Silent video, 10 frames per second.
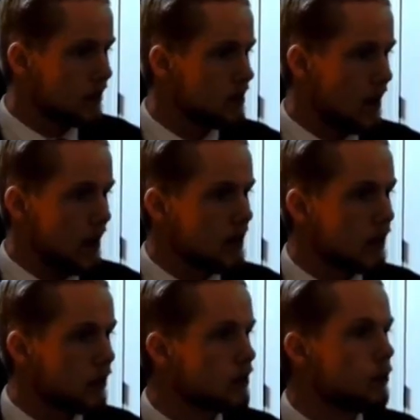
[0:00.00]

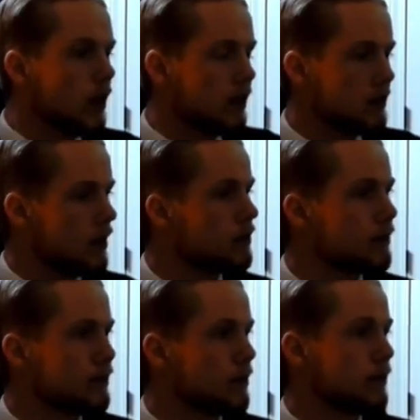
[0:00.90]
somewhat of a
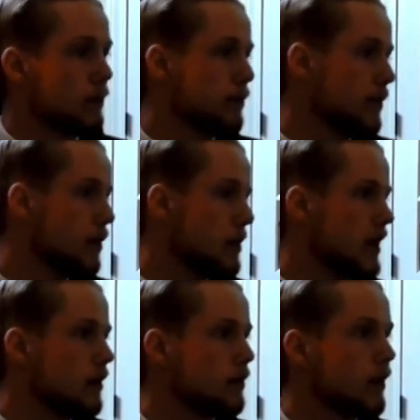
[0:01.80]

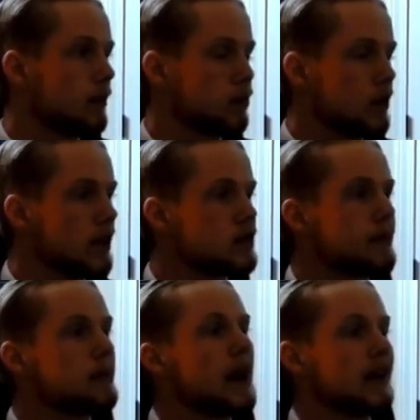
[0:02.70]
fulfillment of a prediction
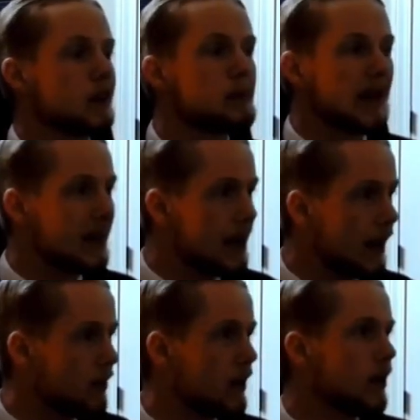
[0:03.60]
that we made at the
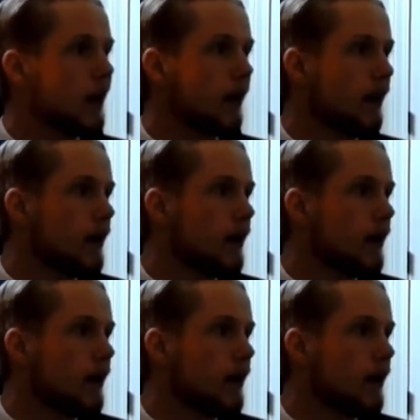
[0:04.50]
beginning of the year.